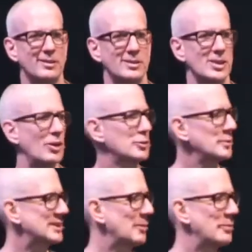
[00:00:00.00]
There's always going
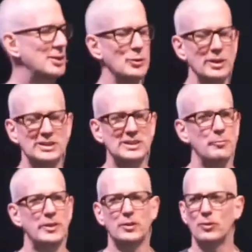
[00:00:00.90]
to be somebody doing
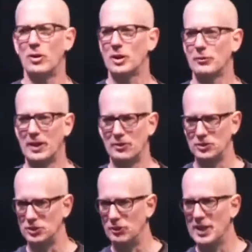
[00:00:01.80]
something wrong around
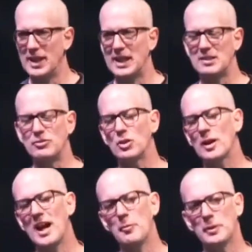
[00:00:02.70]
you. And if your
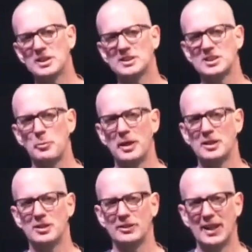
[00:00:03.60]
happiness is
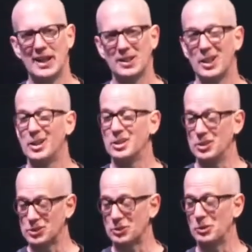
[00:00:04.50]
dependent on that,
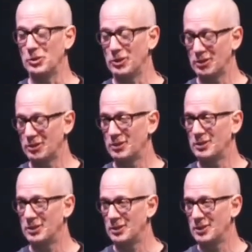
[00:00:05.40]
you're screwed.
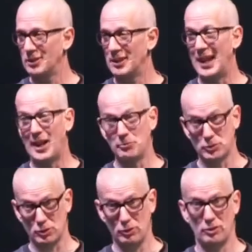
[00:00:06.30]
I'm
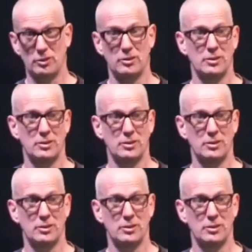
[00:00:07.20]
screwed.